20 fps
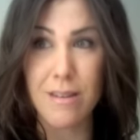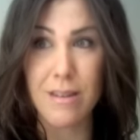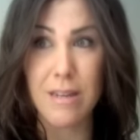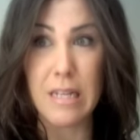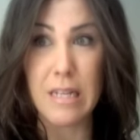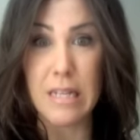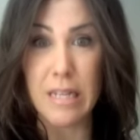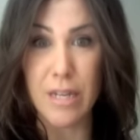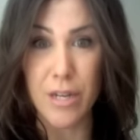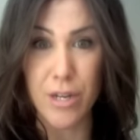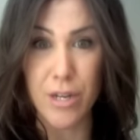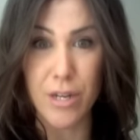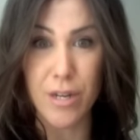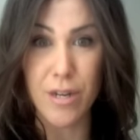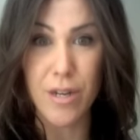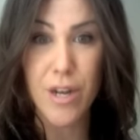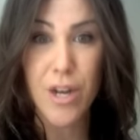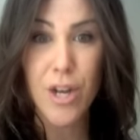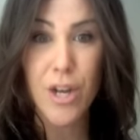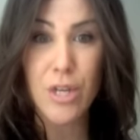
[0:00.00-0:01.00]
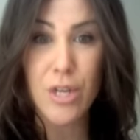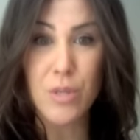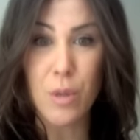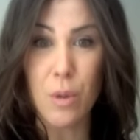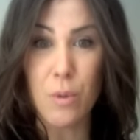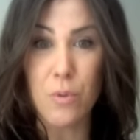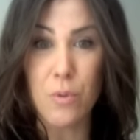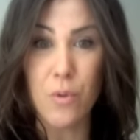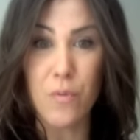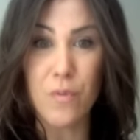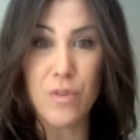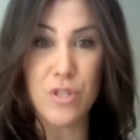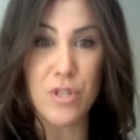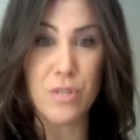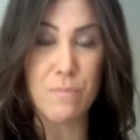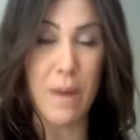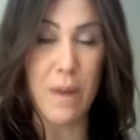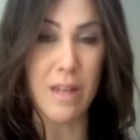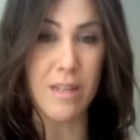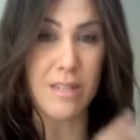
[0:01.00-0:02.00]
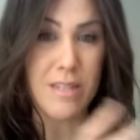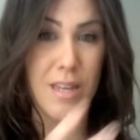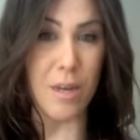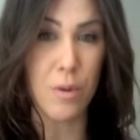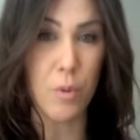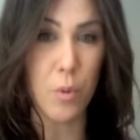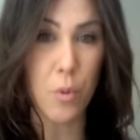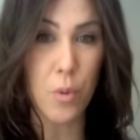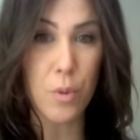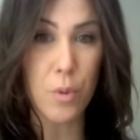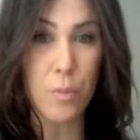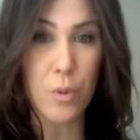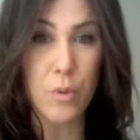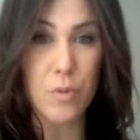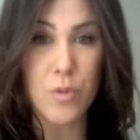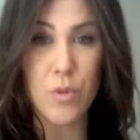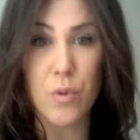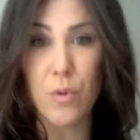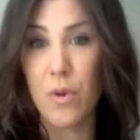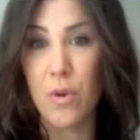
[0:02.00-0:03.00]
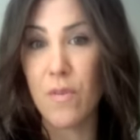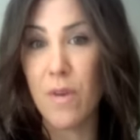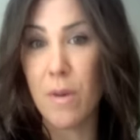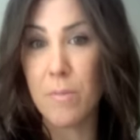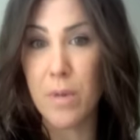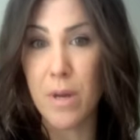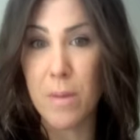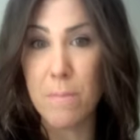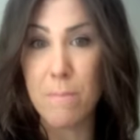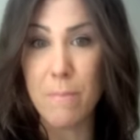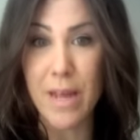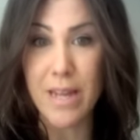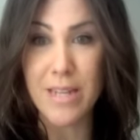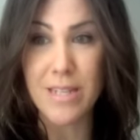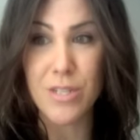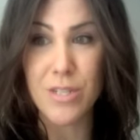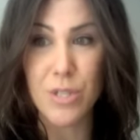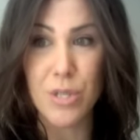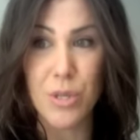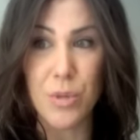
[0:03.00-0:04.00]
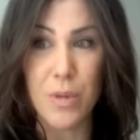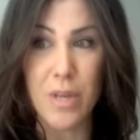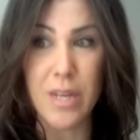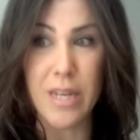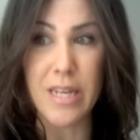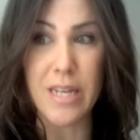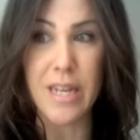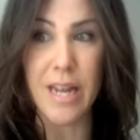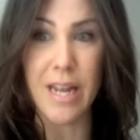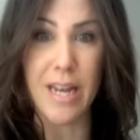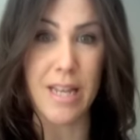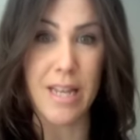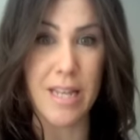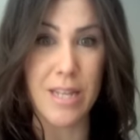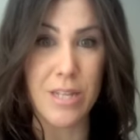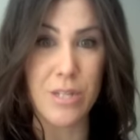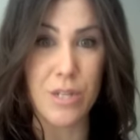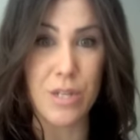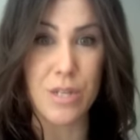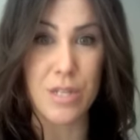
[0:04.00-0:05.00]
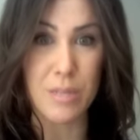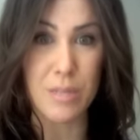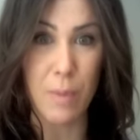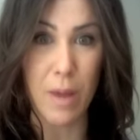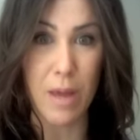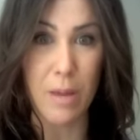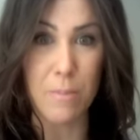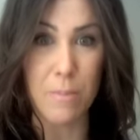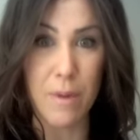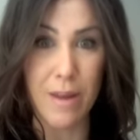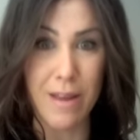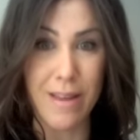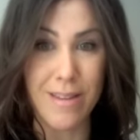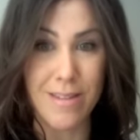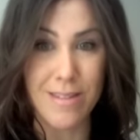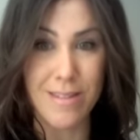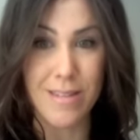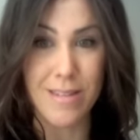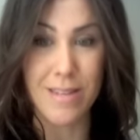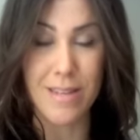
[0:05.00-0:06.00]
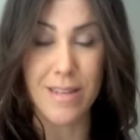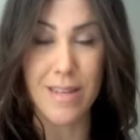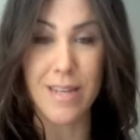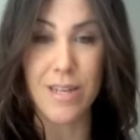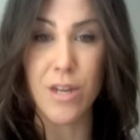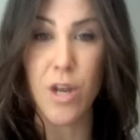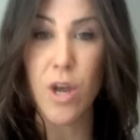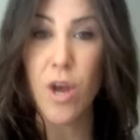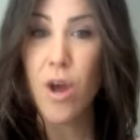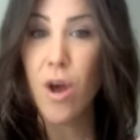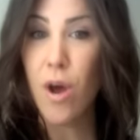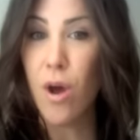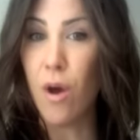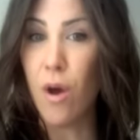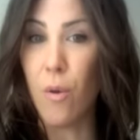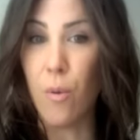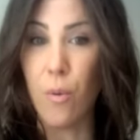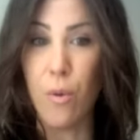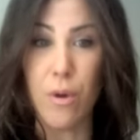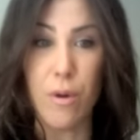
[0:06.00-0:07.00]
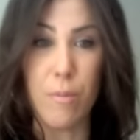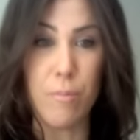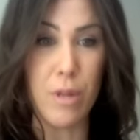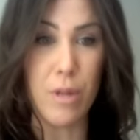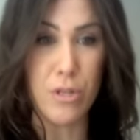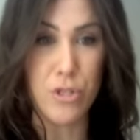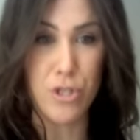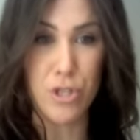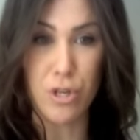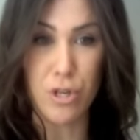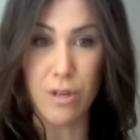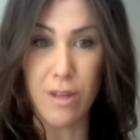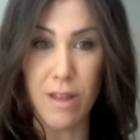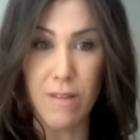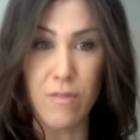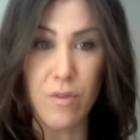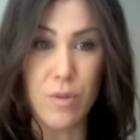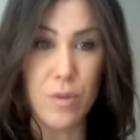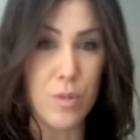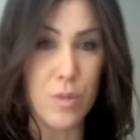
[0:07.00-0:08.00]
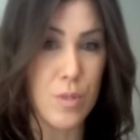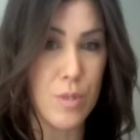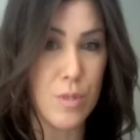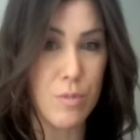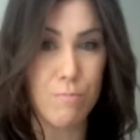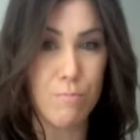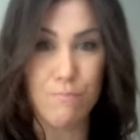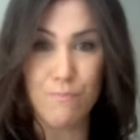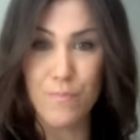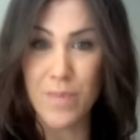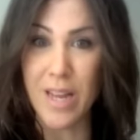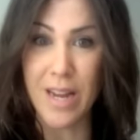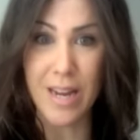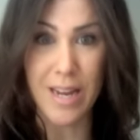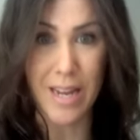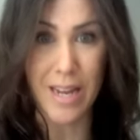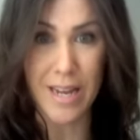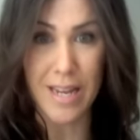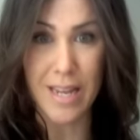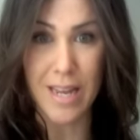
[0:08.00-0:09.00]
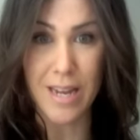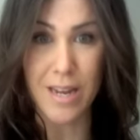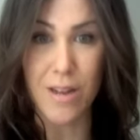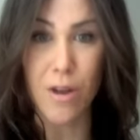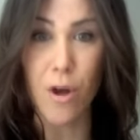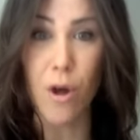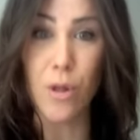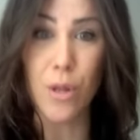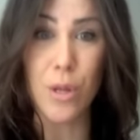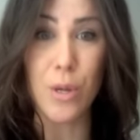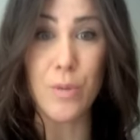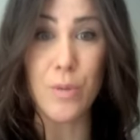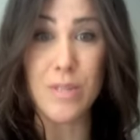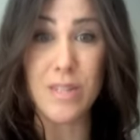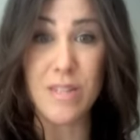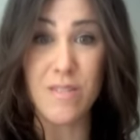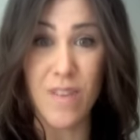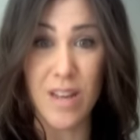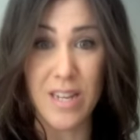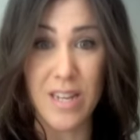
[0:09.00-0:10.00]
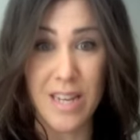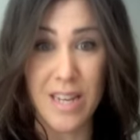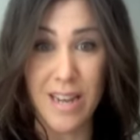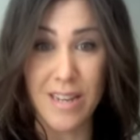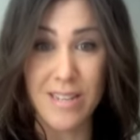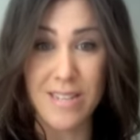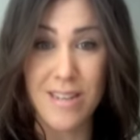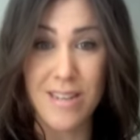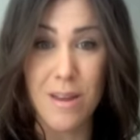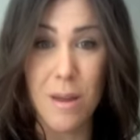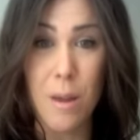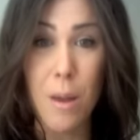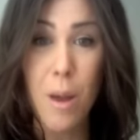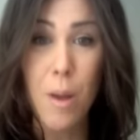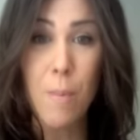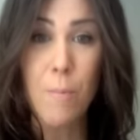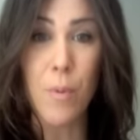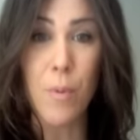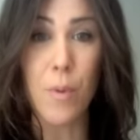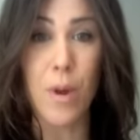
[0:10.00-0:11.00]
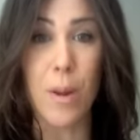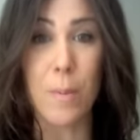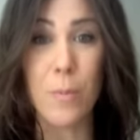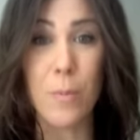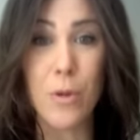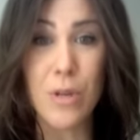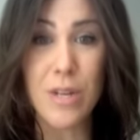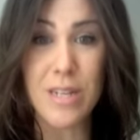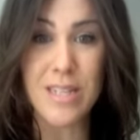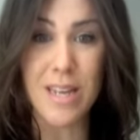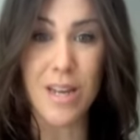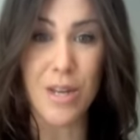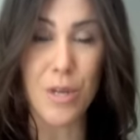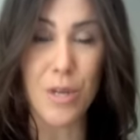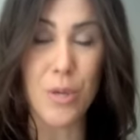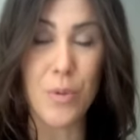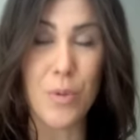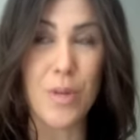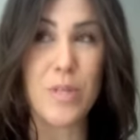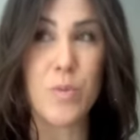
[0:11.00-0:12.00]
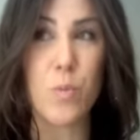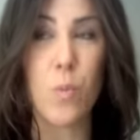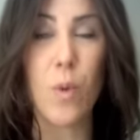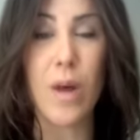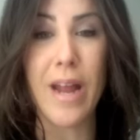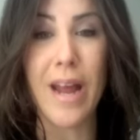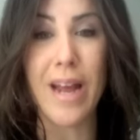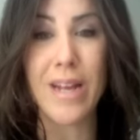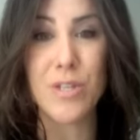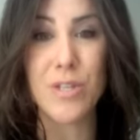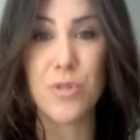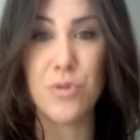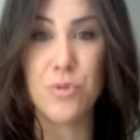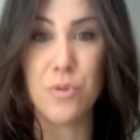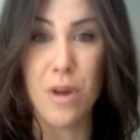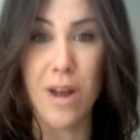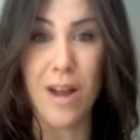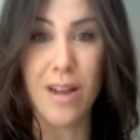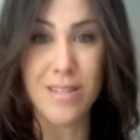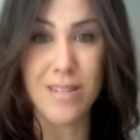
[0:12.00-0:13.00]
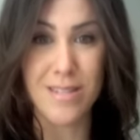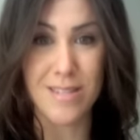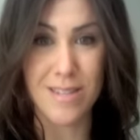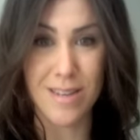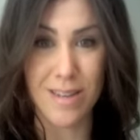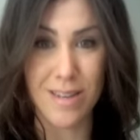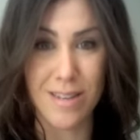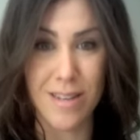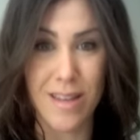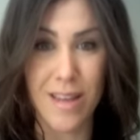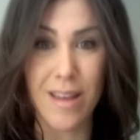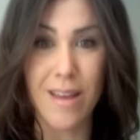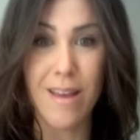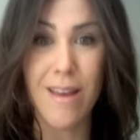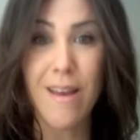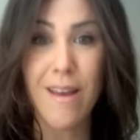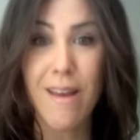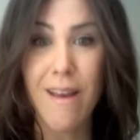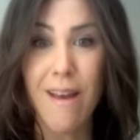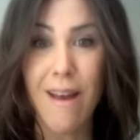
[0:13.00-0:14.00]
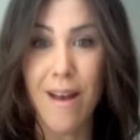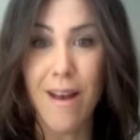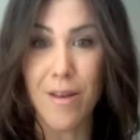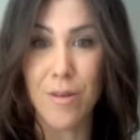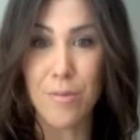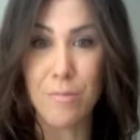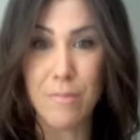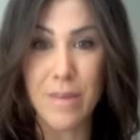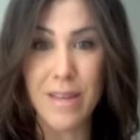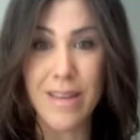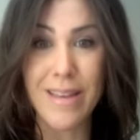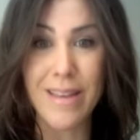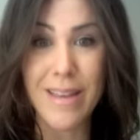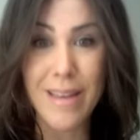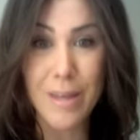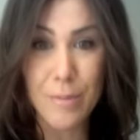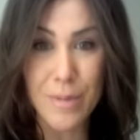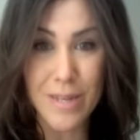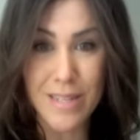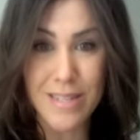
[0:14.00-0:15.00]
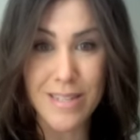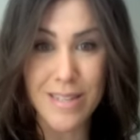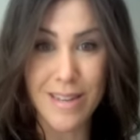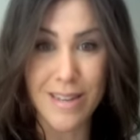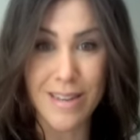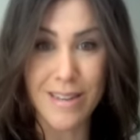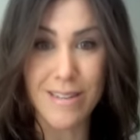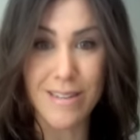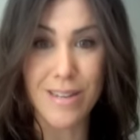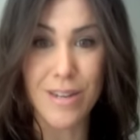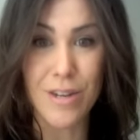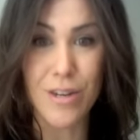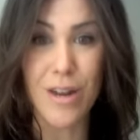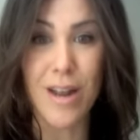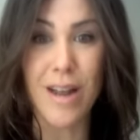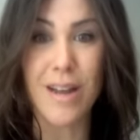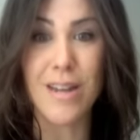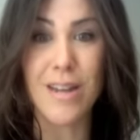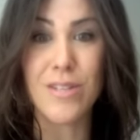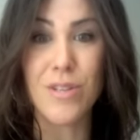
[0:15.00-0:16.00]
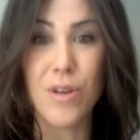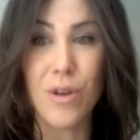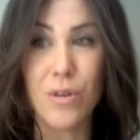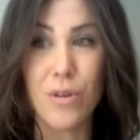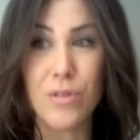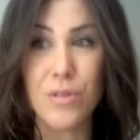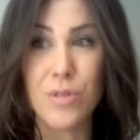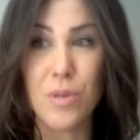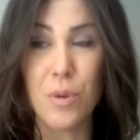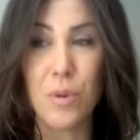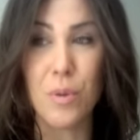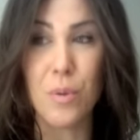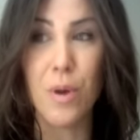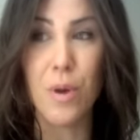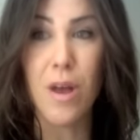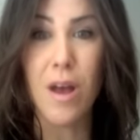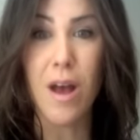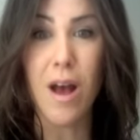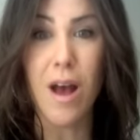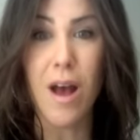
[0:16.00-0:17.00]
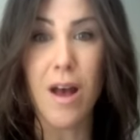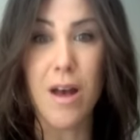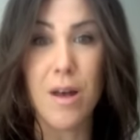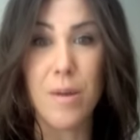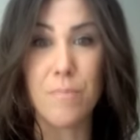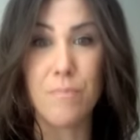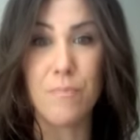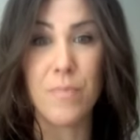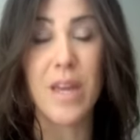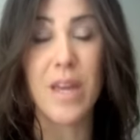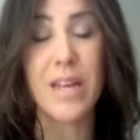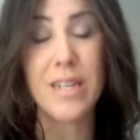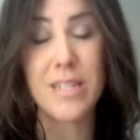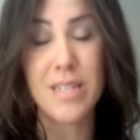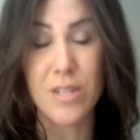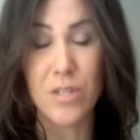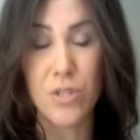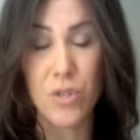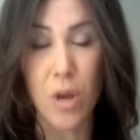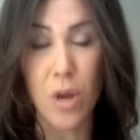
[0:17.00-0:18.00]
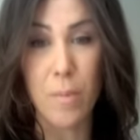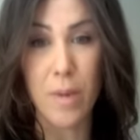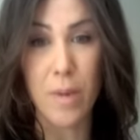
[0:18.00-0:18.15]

clearer. So I don't know if it's just balancing out hormones or if I'm not meant to eat anything that's going to spike my insulin or blood sugar levels, yada yada yada. All I know is it's fantastic. But what I'm going to tell you is what has drastically helped me keep my skin clear and has also, like I said, stopped